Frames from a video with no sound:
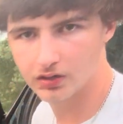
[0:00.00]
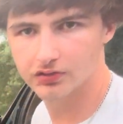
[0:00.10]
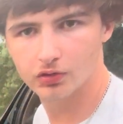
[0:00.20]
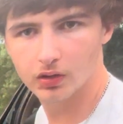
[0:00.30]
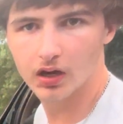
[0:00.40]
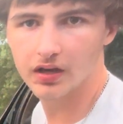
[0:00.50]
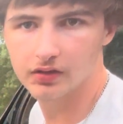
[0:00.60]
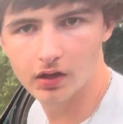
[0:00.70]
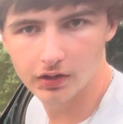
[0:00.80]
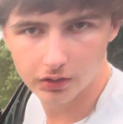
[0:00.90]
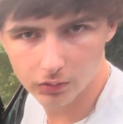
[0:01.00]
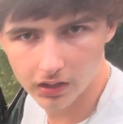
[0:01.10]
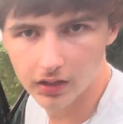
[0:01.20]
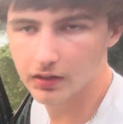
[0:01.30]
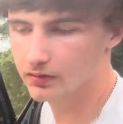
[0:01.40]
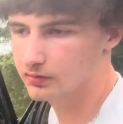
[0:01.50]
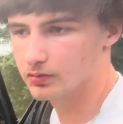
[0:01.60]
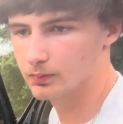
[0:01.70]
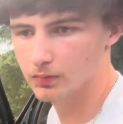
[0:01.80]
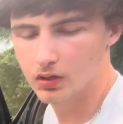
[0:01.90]
into it. I did not do that. That's
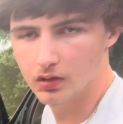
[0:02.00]
some